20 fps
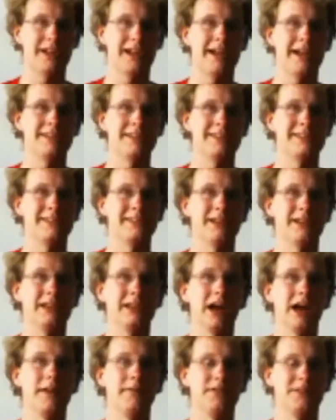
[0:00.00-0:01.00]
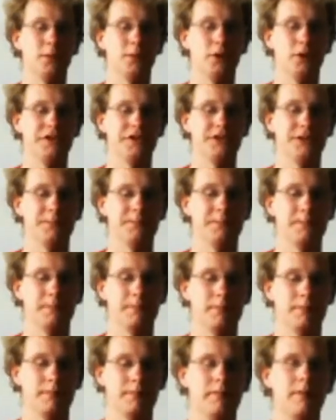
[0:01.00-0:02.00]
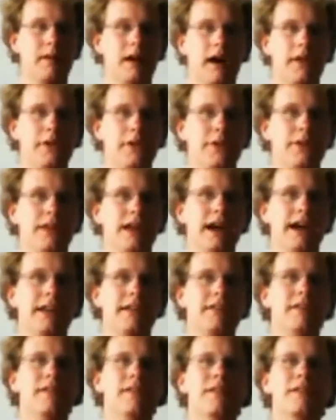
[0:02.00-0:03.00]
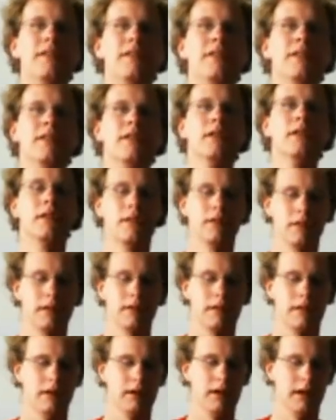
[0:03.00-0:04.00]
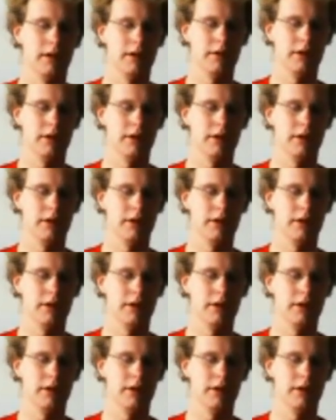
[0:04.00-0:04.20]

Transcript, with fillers: has is uh, live sports. Other than that, which at